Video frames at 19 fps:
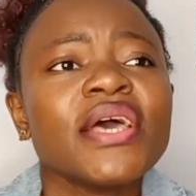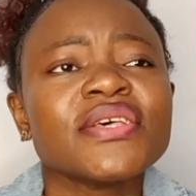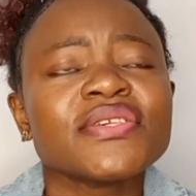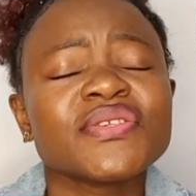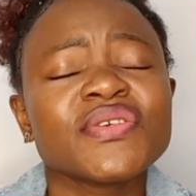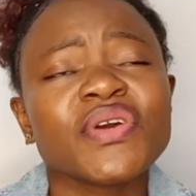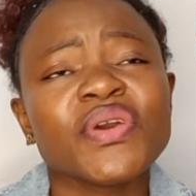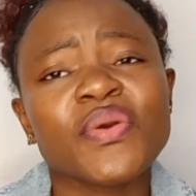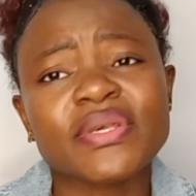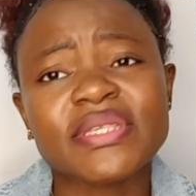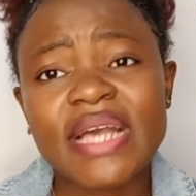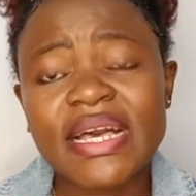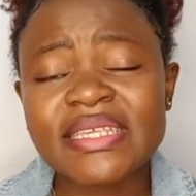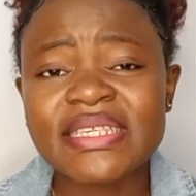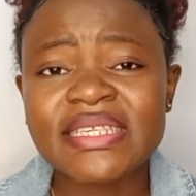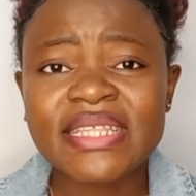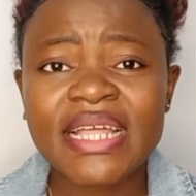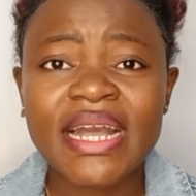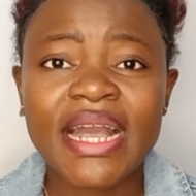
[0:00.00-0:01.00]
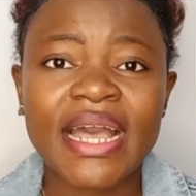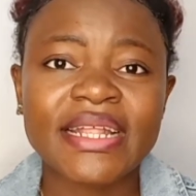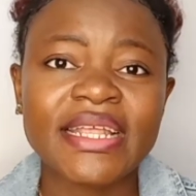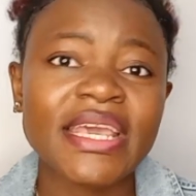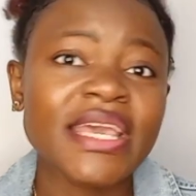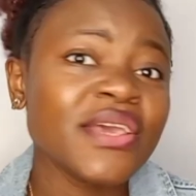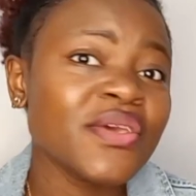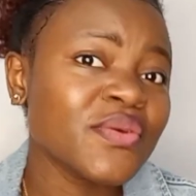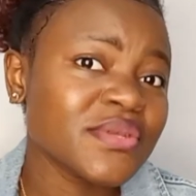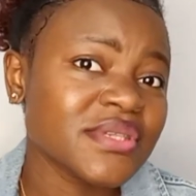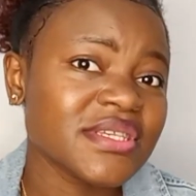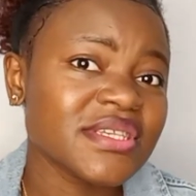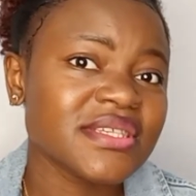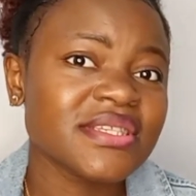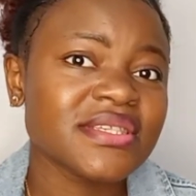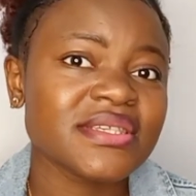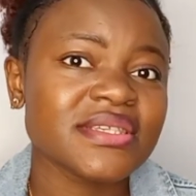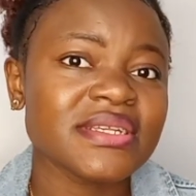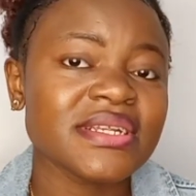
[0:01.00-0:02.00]
So he was asking that can he use
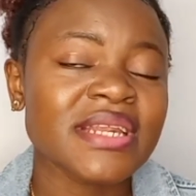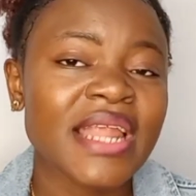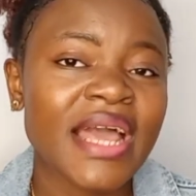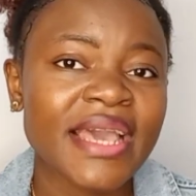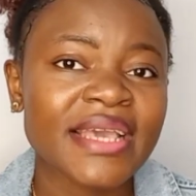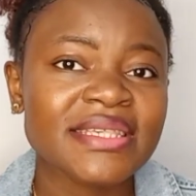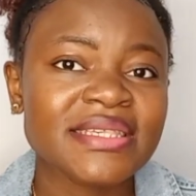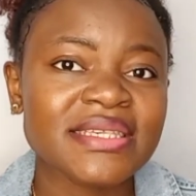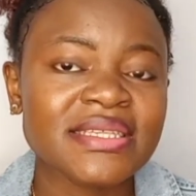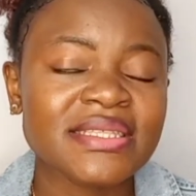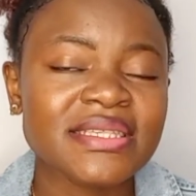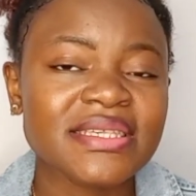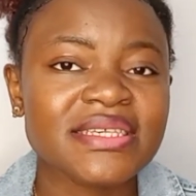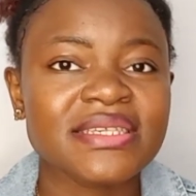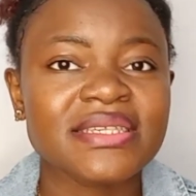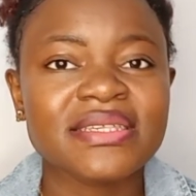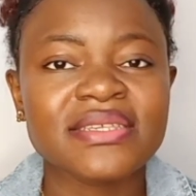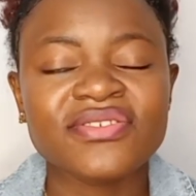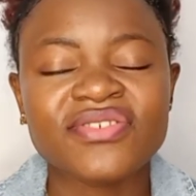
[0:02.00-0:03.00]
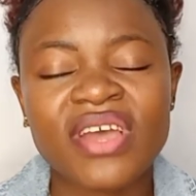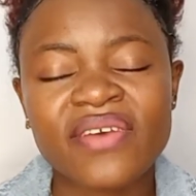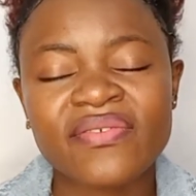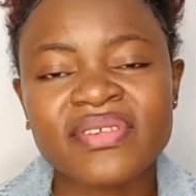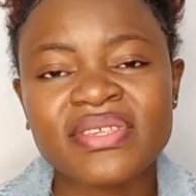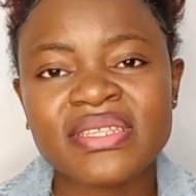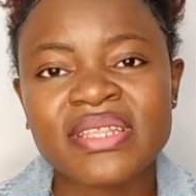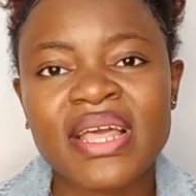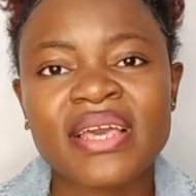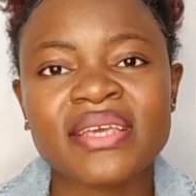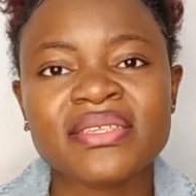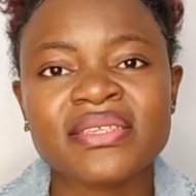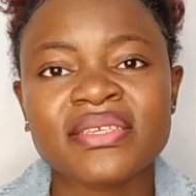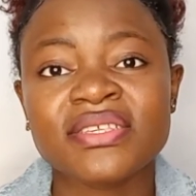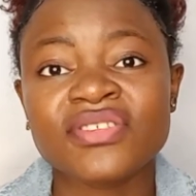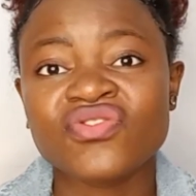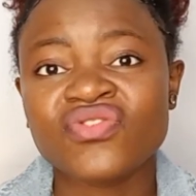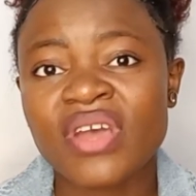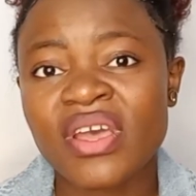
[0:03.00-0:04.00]
his license, his driver's license,
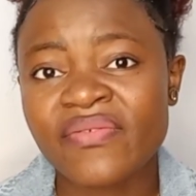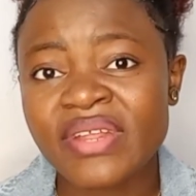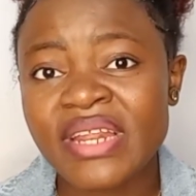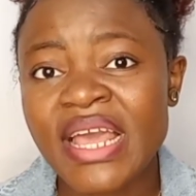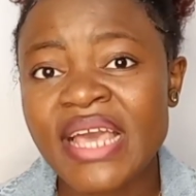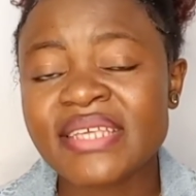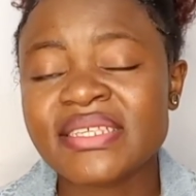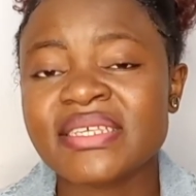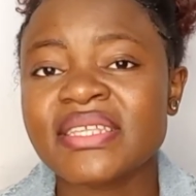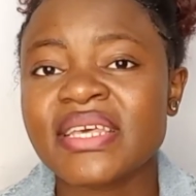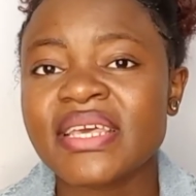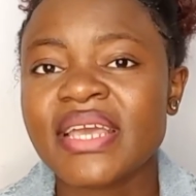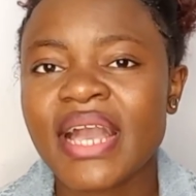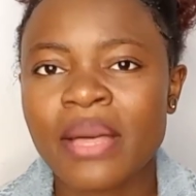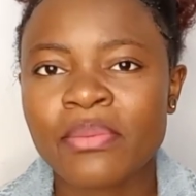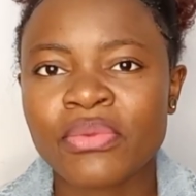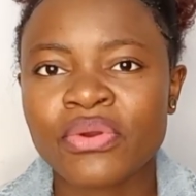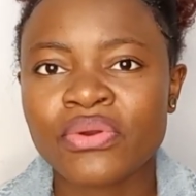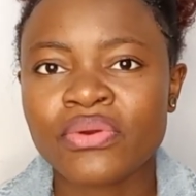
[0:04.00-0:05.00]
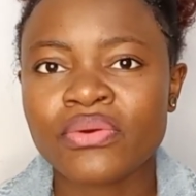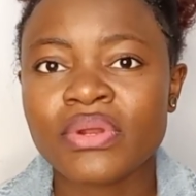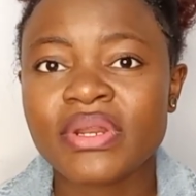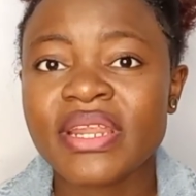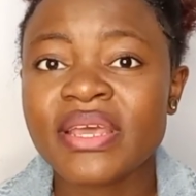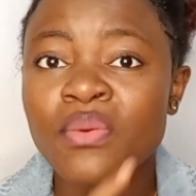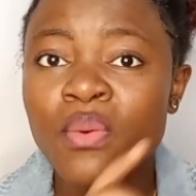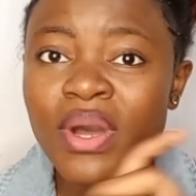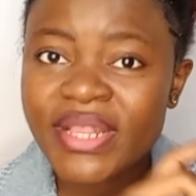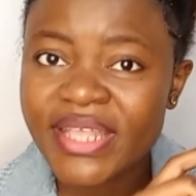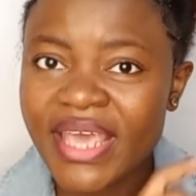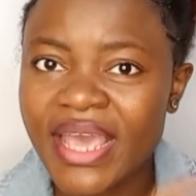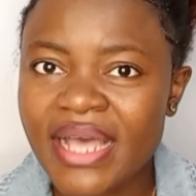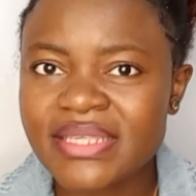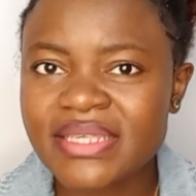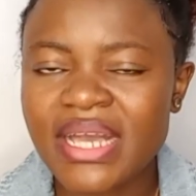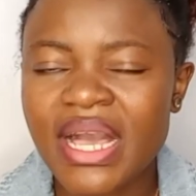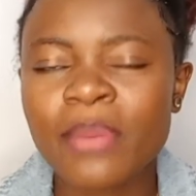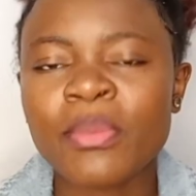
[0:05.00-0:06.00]
his driving license in Cameroon, the one he
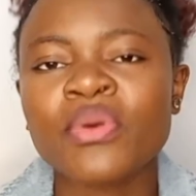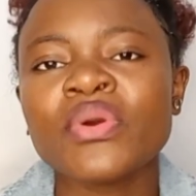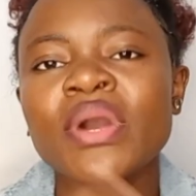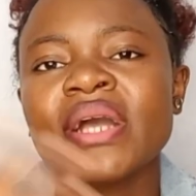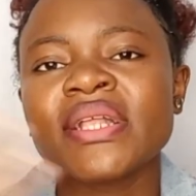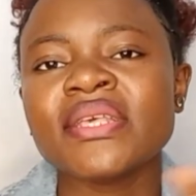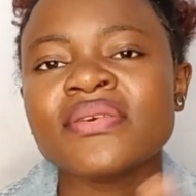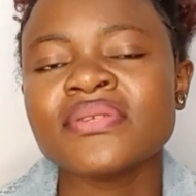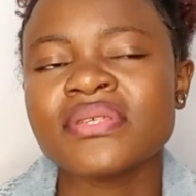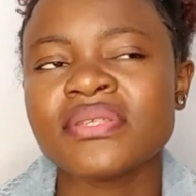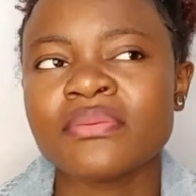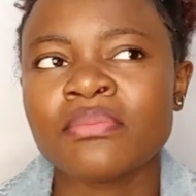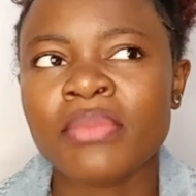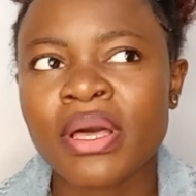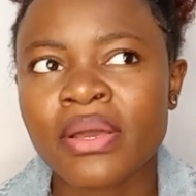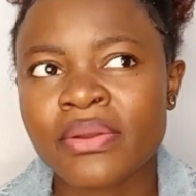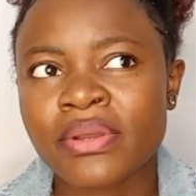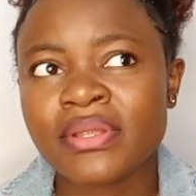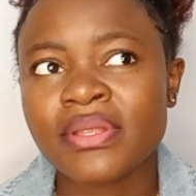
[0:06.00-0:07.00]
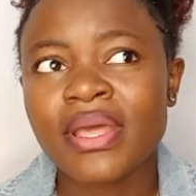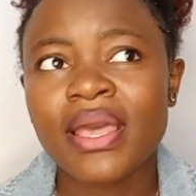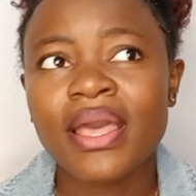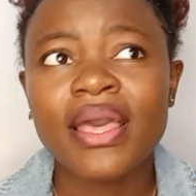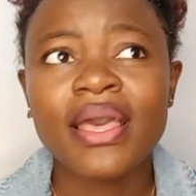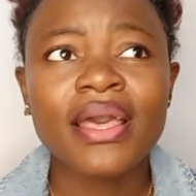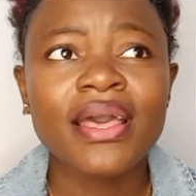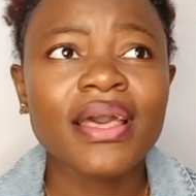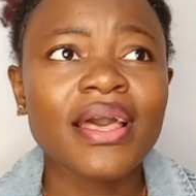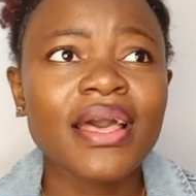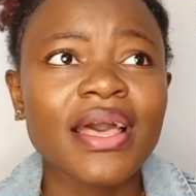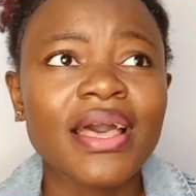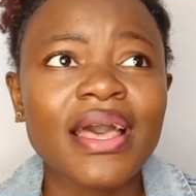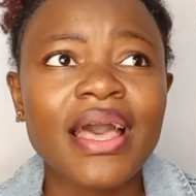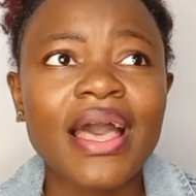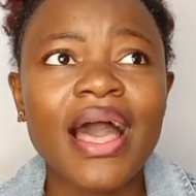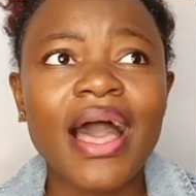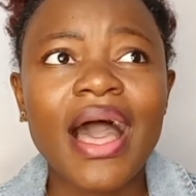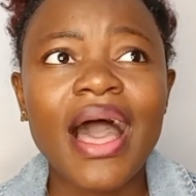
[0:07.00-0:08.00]
has in Cameroon, can he use it in Bahrain?
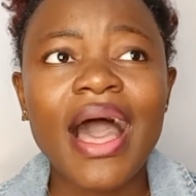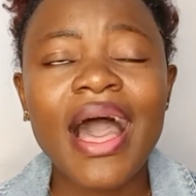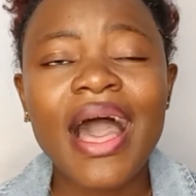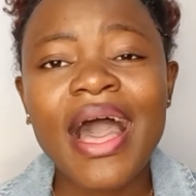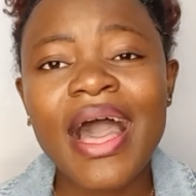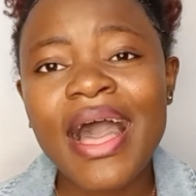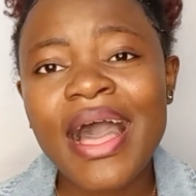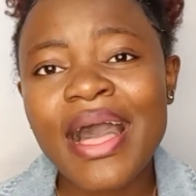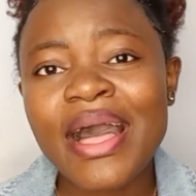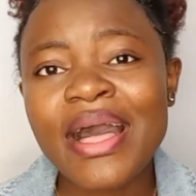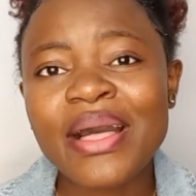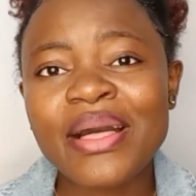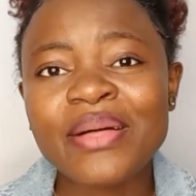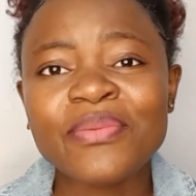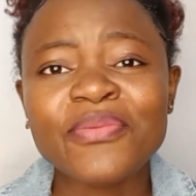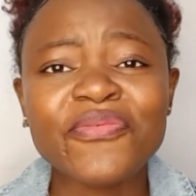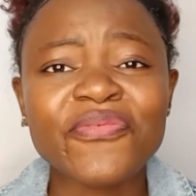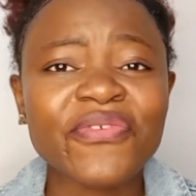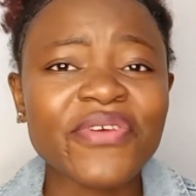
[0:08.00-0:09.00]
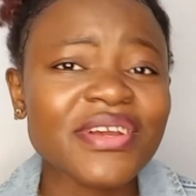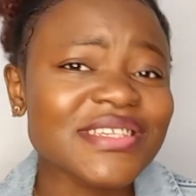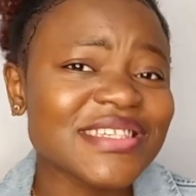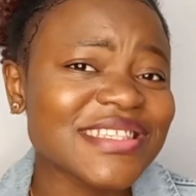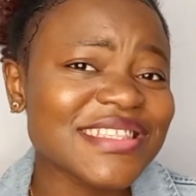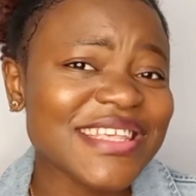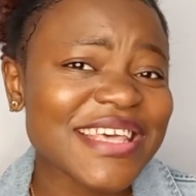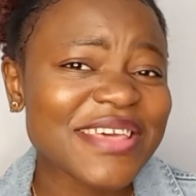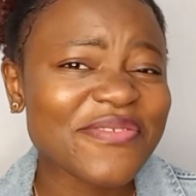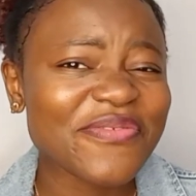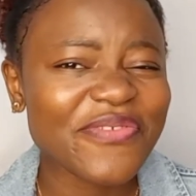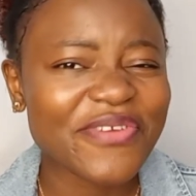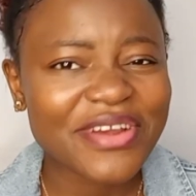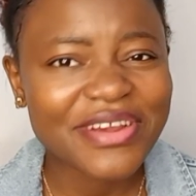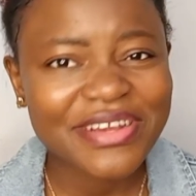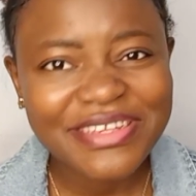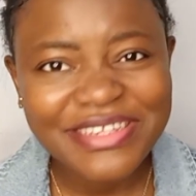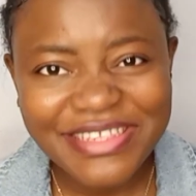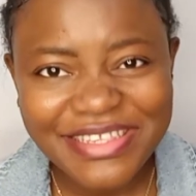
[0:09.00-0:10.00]
Um, first thing
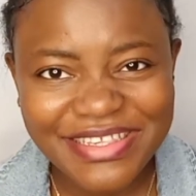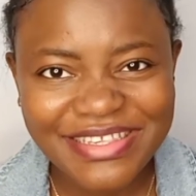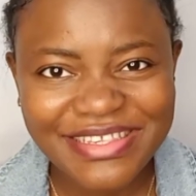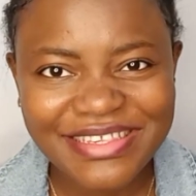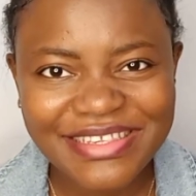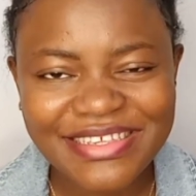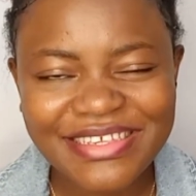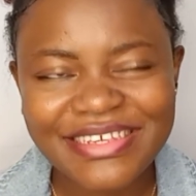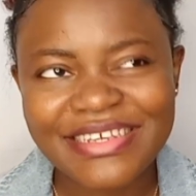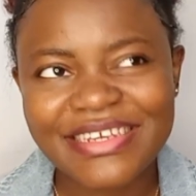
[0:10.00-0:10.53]
first,